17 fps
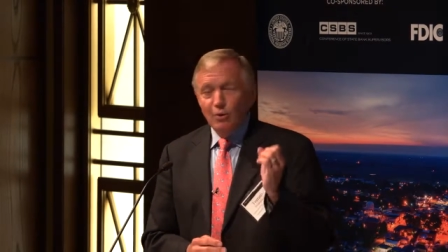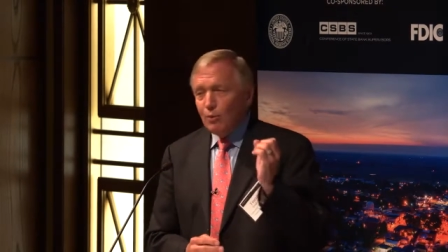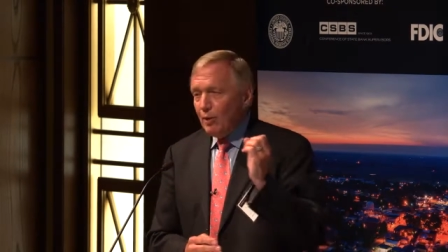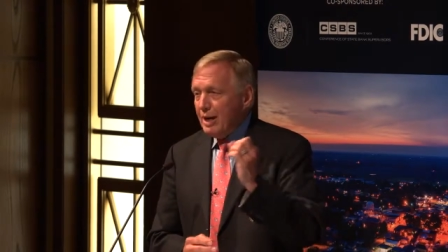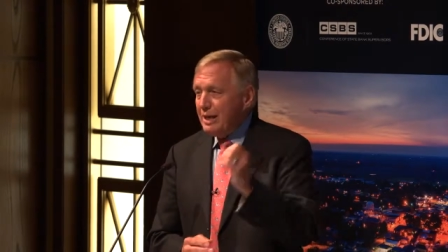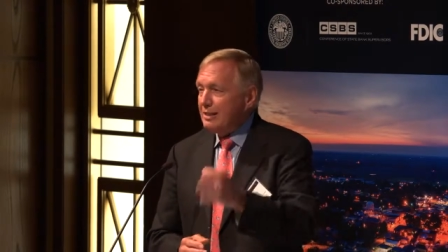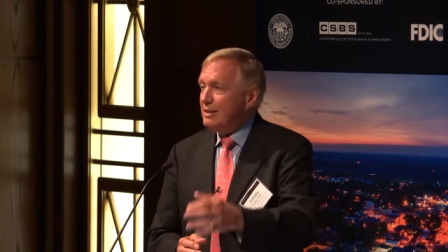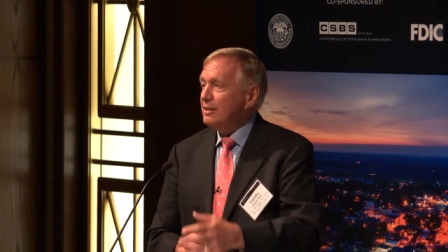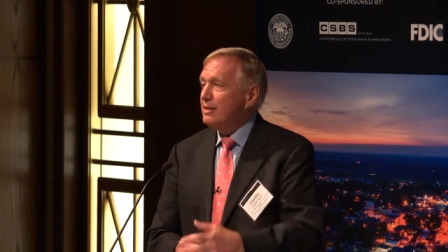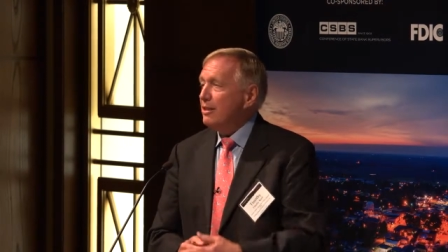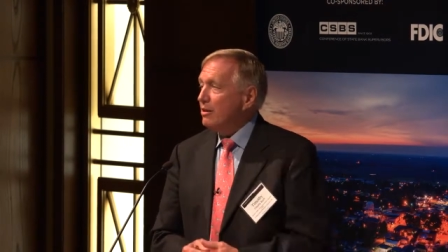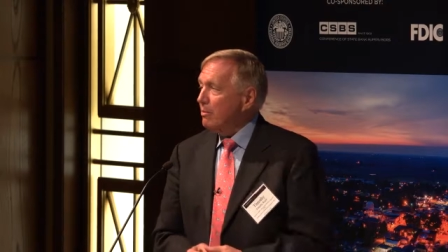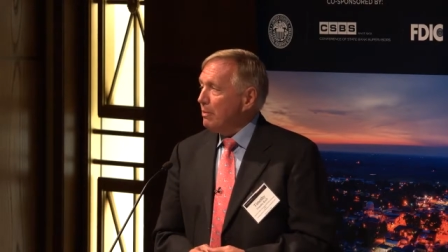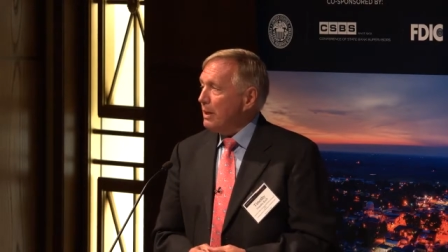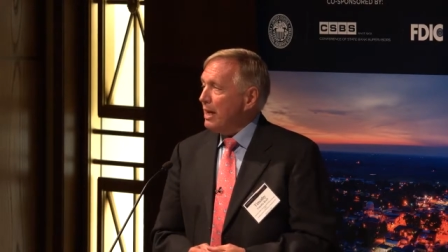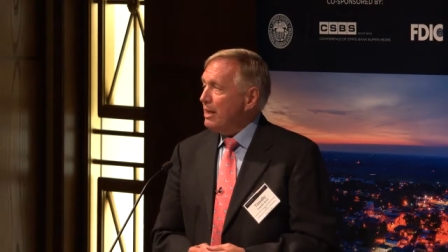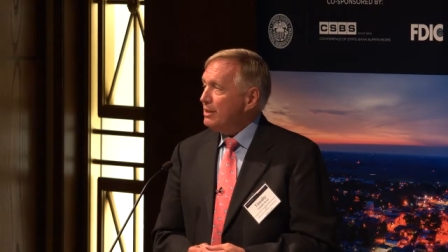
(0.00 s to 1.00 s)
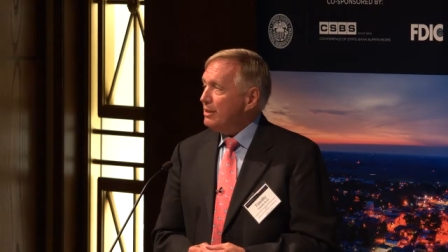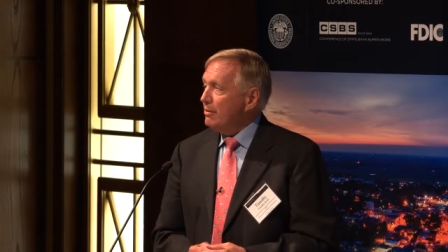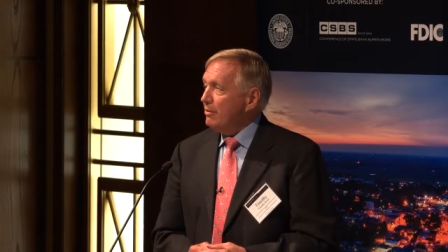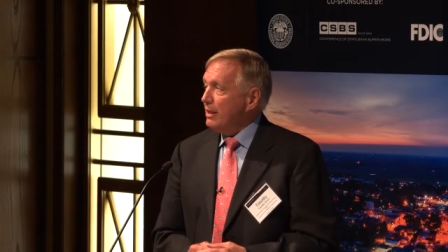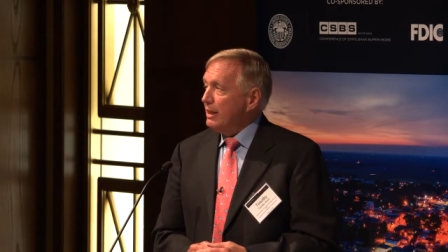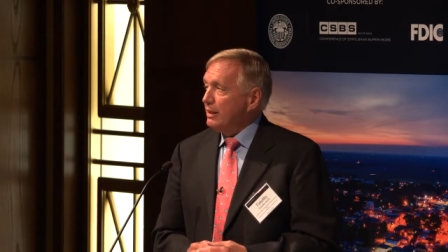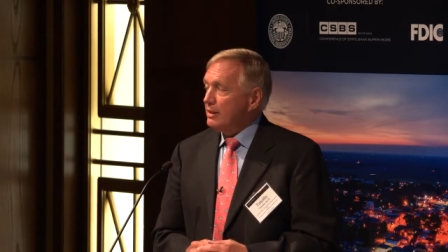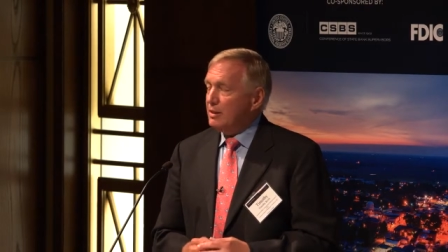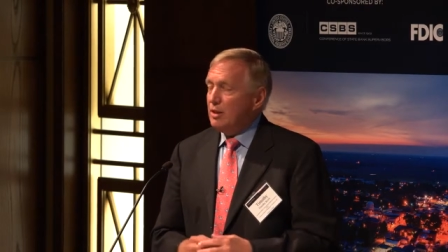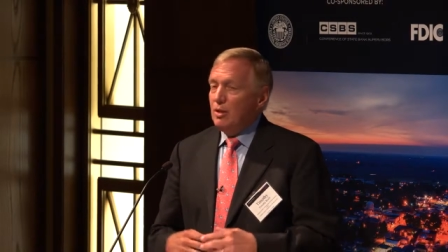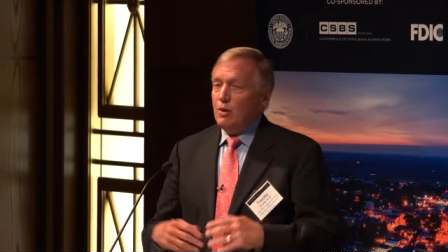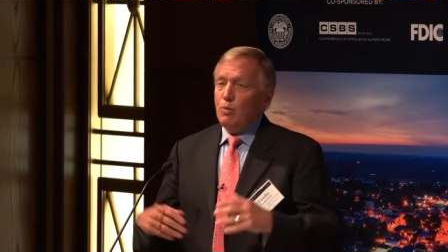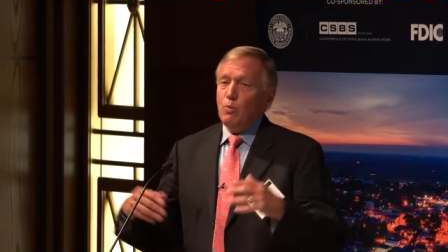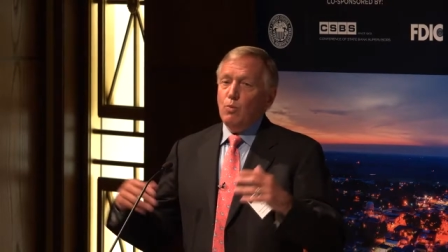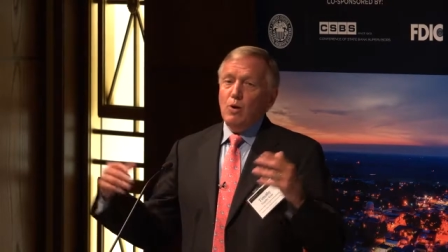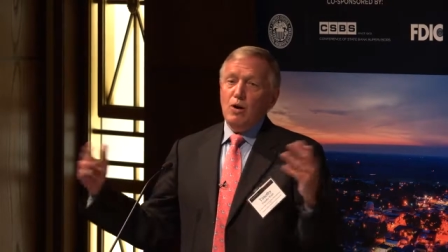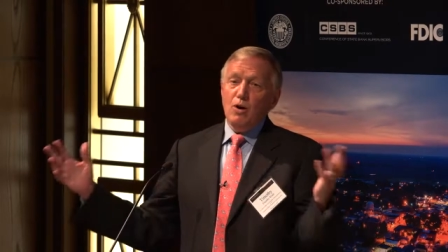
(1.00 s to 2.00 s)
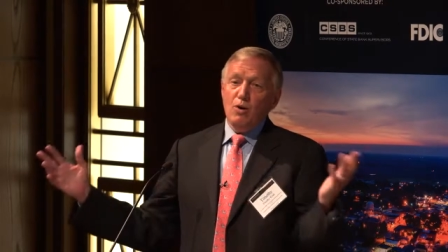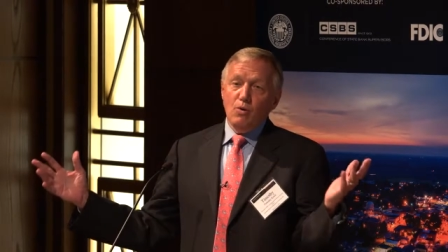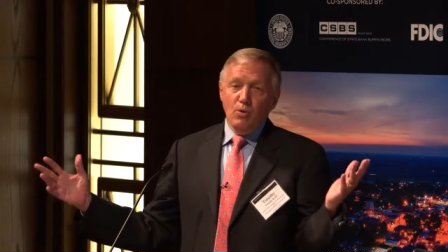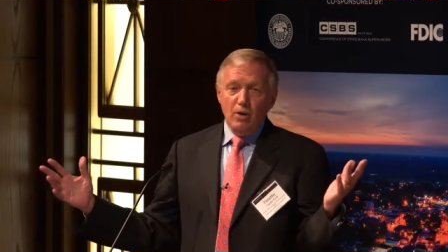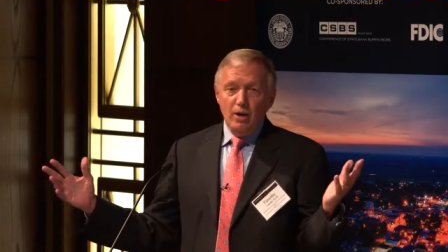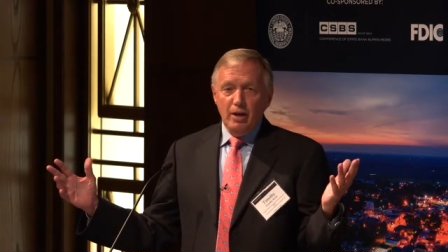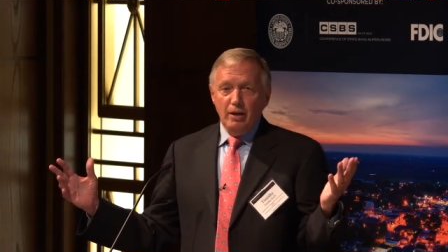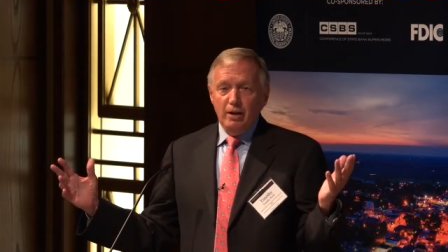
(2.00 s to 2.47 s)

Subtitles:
raises their deposit rates, whoa,